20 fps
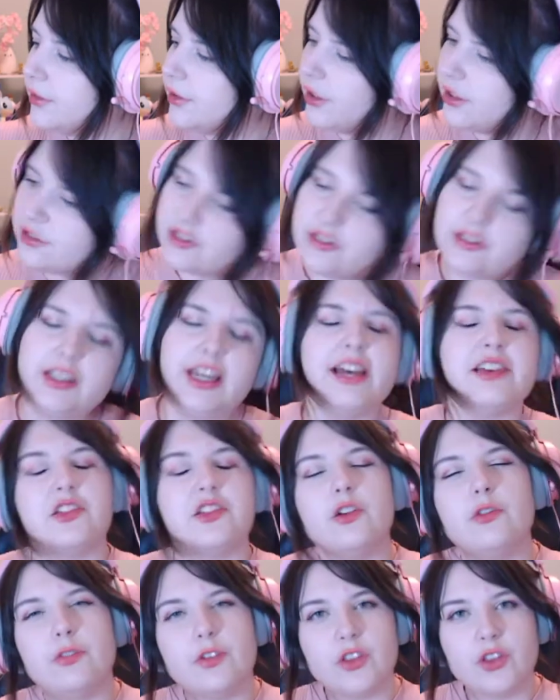So yeah,
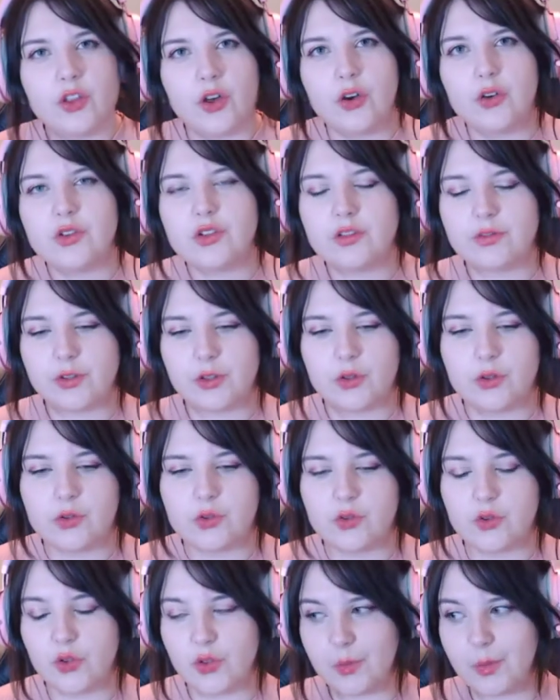so for those of you who
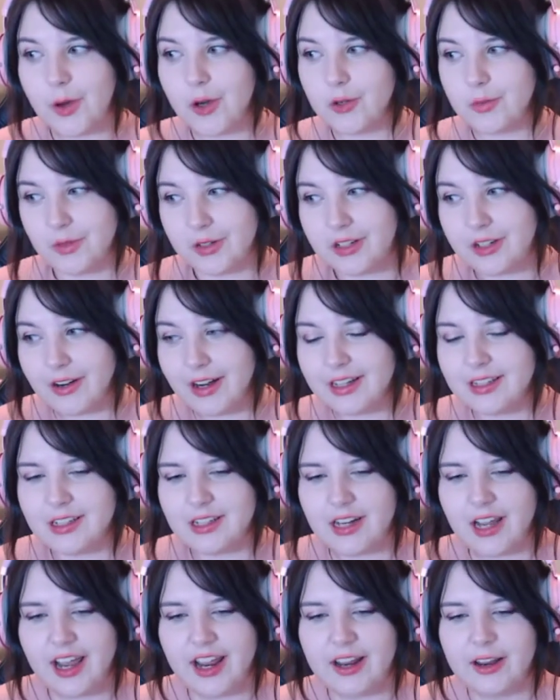saw the Pokemon Direct
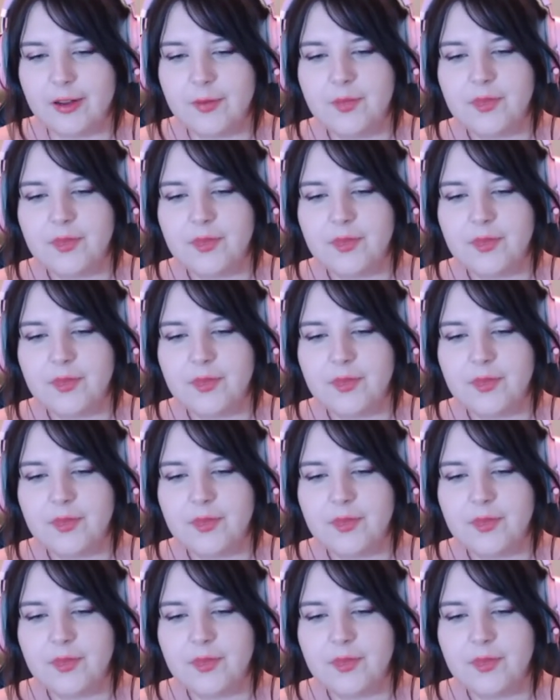today,